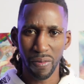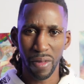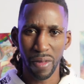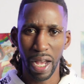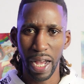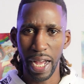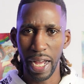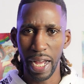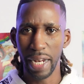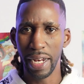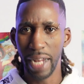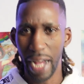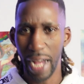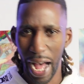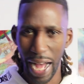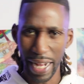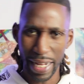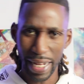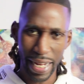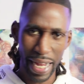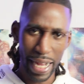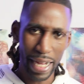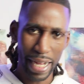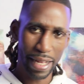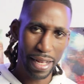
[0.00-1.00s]
And I
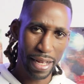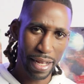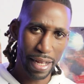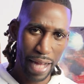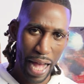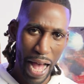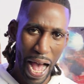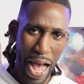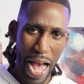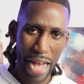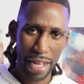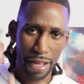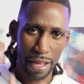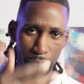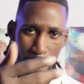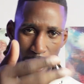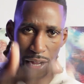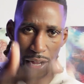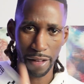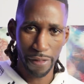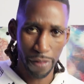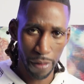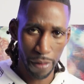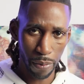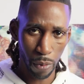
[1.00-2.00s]
take
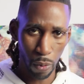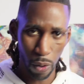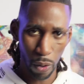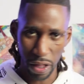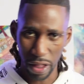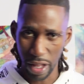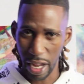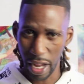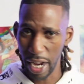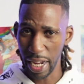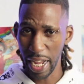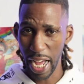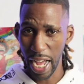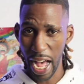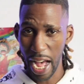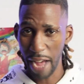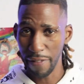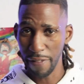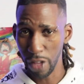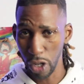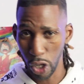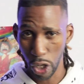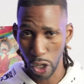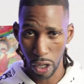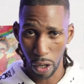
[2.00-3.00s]
aspects from what they
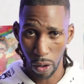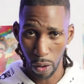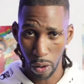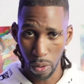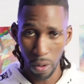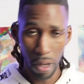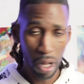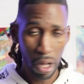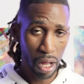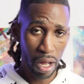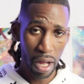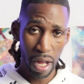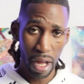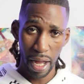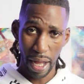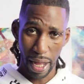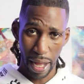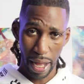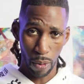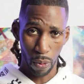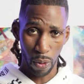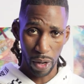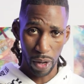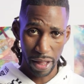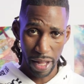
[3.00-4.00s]
have to show
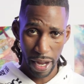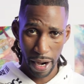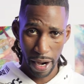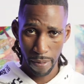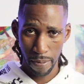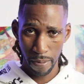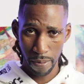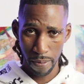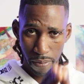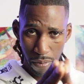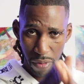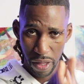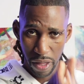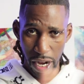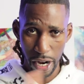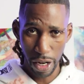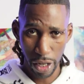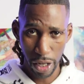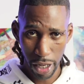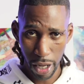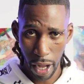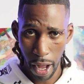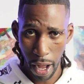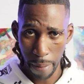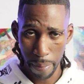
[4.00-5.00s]
and what their
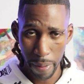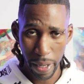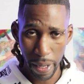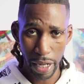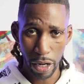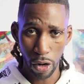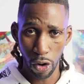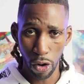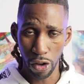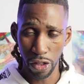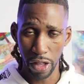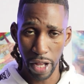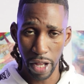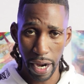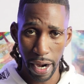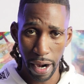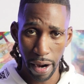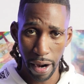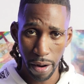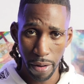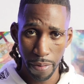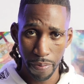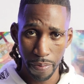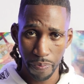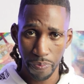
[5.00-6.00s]
topic or
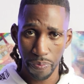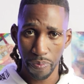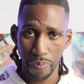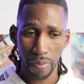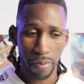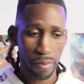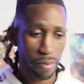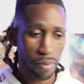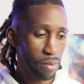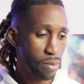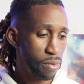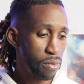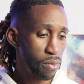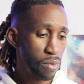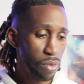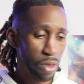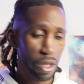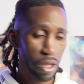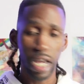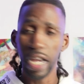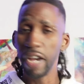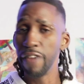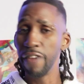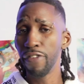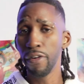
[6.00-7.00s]
their
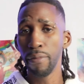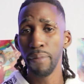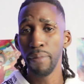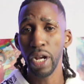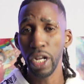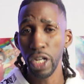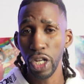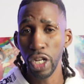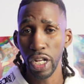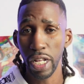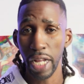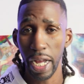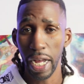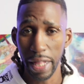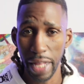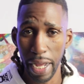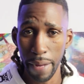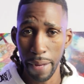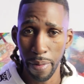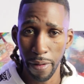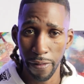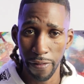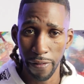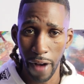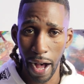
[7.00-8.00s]
information that they
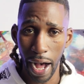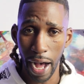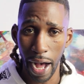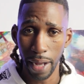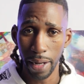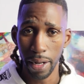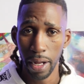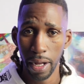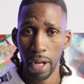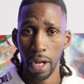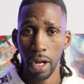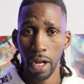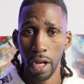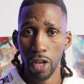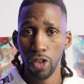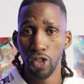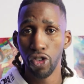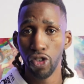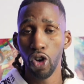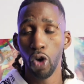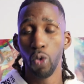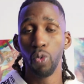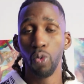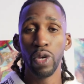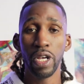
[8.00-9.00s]
provide
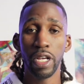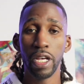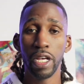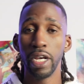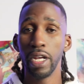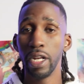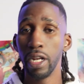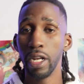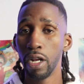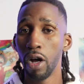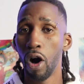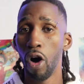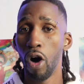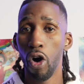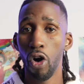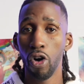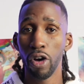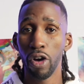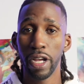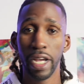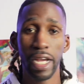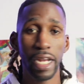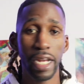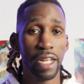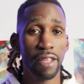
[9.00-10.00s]
so we can
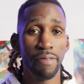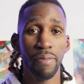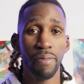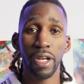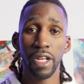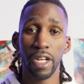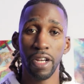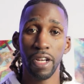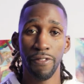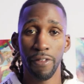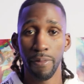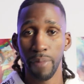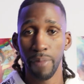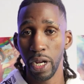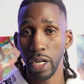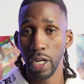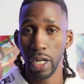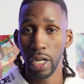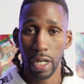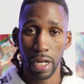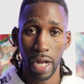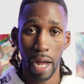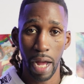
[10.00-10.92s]
all get as much information.